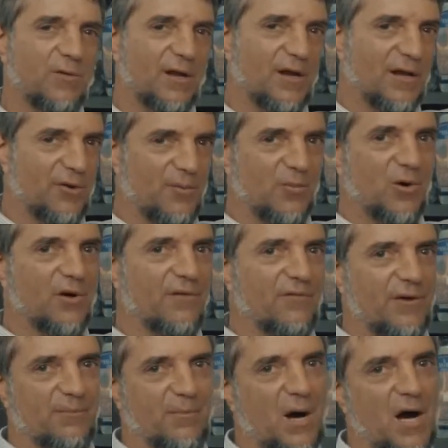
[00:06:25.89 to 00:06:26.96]
want a little more of
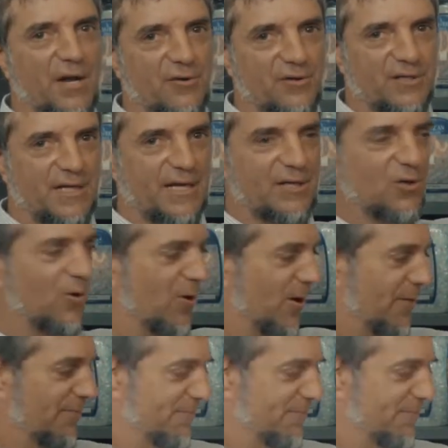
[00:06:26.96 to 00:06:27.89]
a modern decor.